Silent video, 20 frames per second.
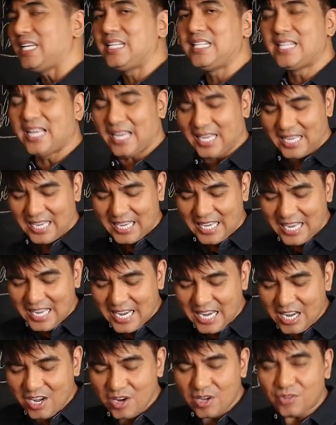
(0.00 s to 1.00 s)
in the
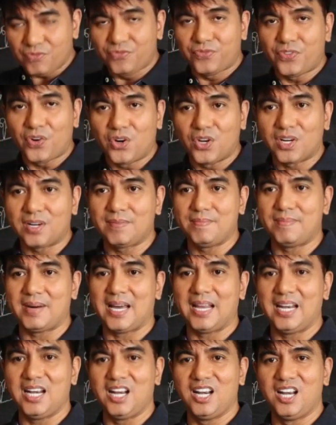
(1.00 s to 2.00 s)

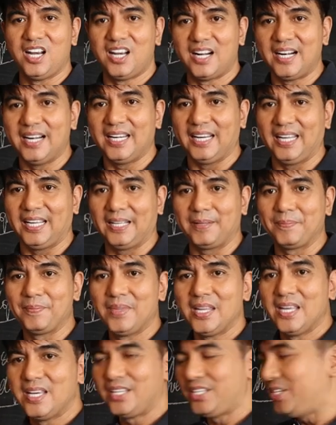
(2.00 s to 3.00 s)
informal learning,
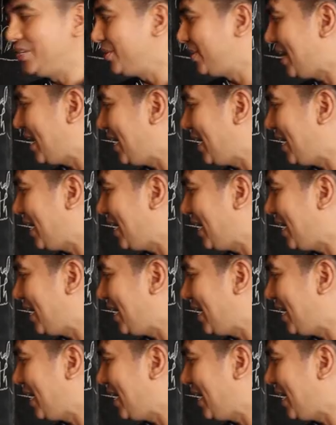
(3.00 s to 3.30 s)
you